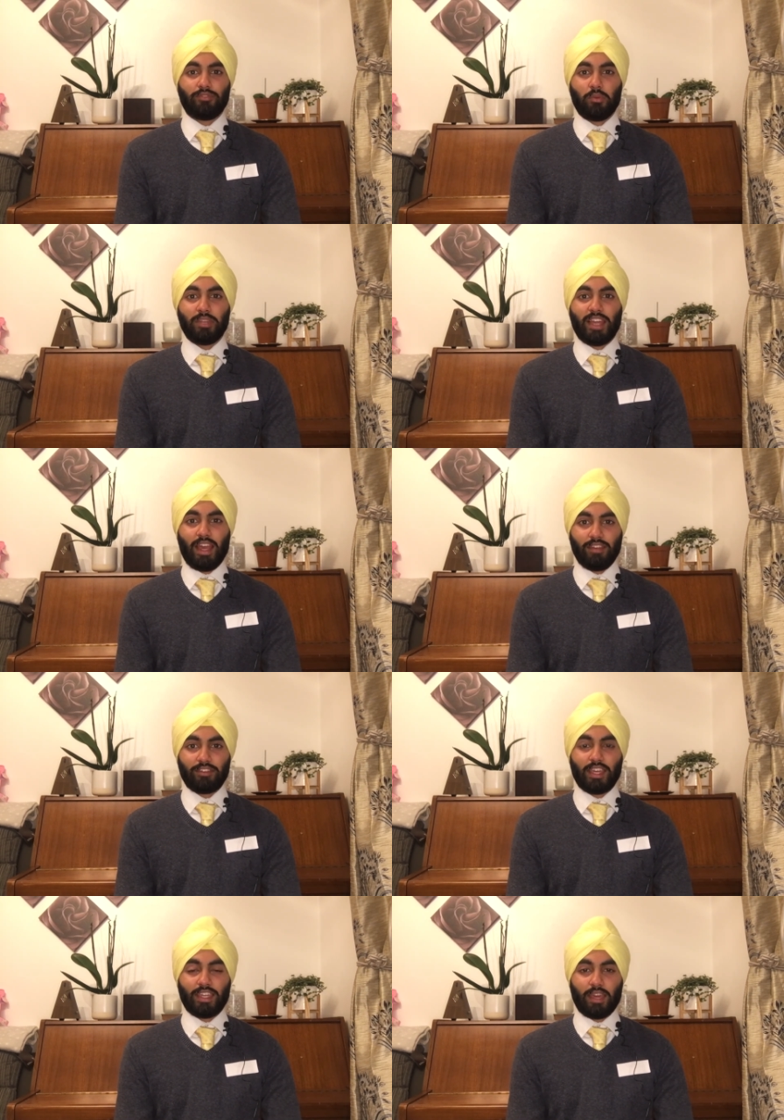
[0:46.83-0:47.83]
formally have
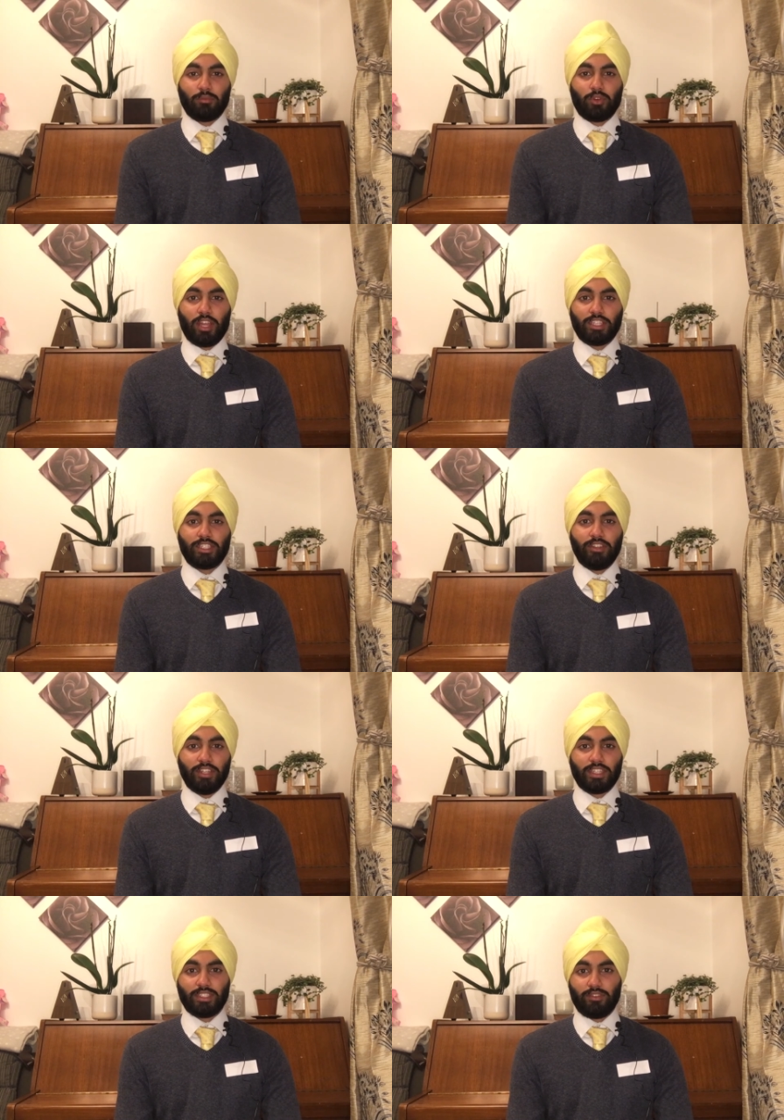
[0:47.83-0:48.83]
a chemical
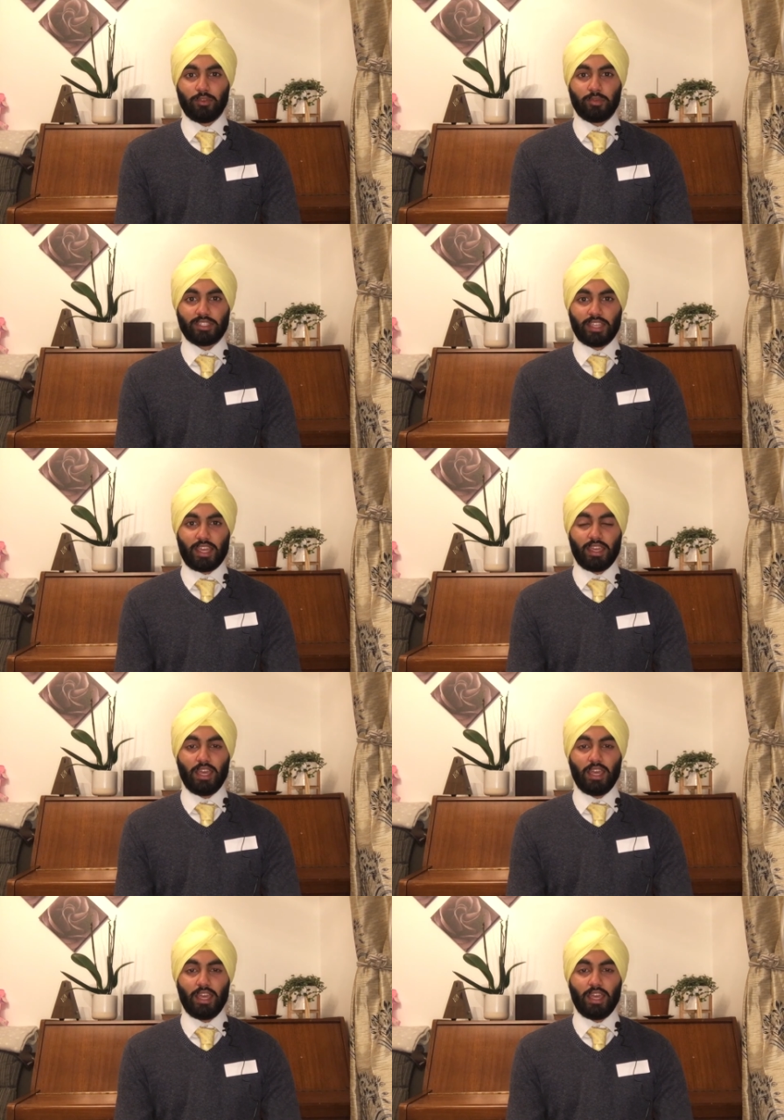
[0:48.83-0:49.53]
engineering interview per se,